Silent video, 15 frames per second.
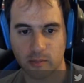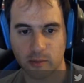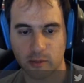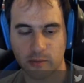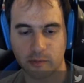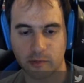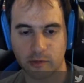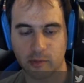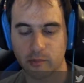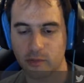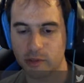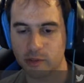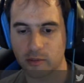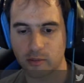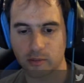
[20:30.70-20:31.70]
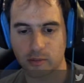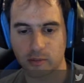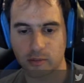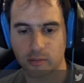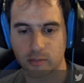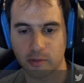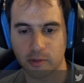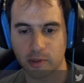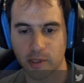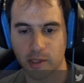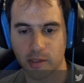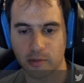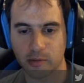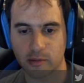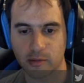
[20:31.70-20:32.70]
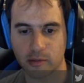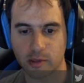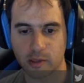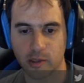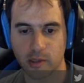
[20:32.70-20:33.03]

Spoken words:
which for some reason the computer hates.